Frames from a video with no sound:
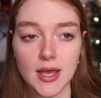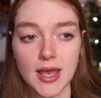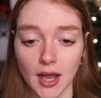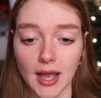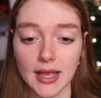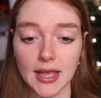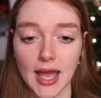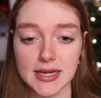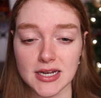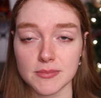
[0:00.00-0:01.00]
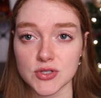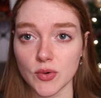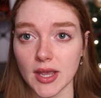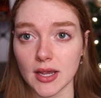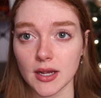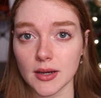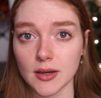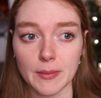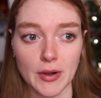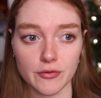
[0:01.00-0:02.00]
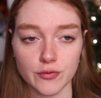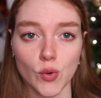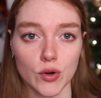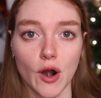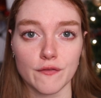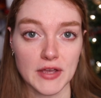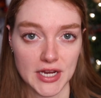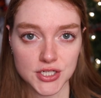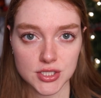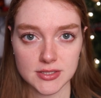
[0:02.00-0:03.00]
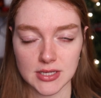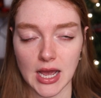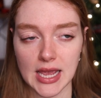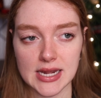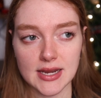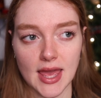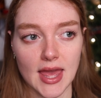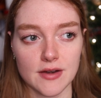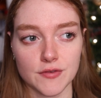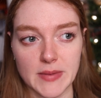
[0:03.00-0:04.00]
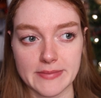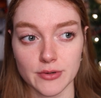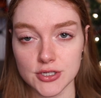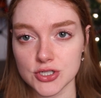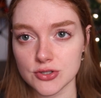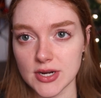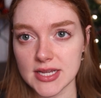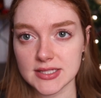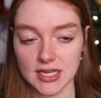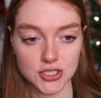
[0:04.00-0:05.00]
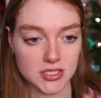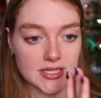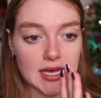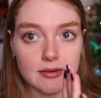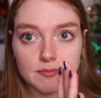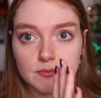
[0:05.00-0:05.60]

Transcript: I ended up doing about 4 of each design, and for my birch trees, I just like